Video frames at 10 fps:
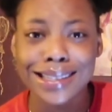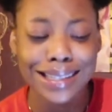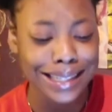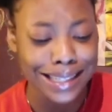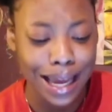
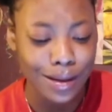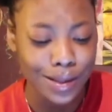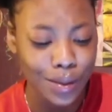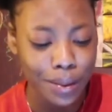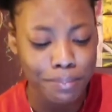
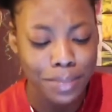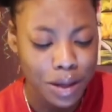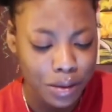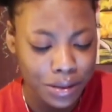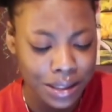discounts on
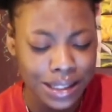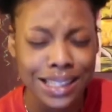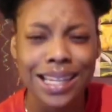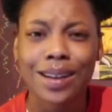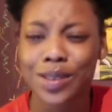meals,
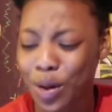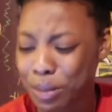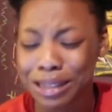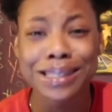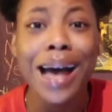discounts
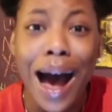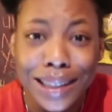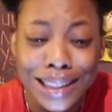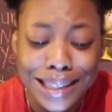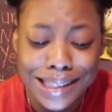on
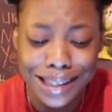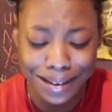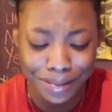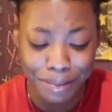massages.